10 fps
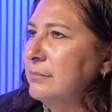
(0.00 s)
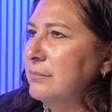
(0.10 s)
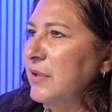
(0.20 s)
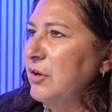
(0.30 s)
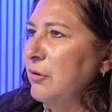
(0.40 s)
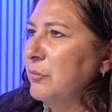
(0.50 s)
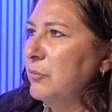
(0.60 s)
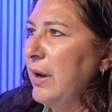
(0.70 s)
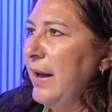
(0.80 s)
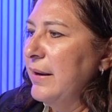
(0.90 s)

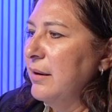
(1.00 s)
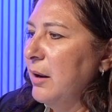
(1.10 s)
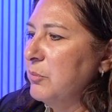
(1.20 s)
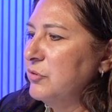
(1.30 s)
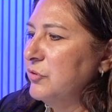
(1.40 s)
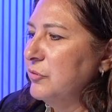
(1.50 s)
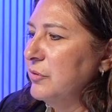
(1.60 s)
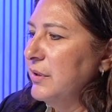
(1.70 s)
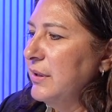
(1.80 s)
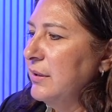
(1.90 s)
I had an
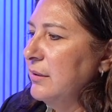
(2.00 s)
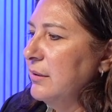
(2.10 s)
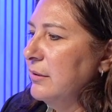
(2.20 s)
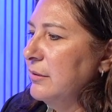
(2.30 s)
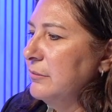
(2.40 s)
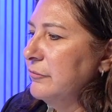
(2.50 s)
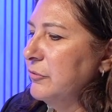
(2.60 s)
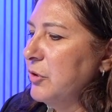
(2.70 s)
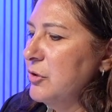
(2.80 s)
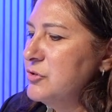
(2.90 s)
opportunity
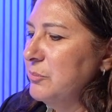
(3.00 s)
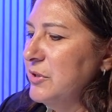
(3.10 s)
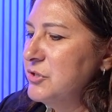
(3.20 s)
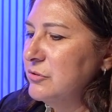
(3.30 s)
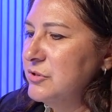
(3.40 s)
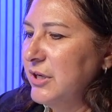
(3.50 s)
from Coach Mitchell,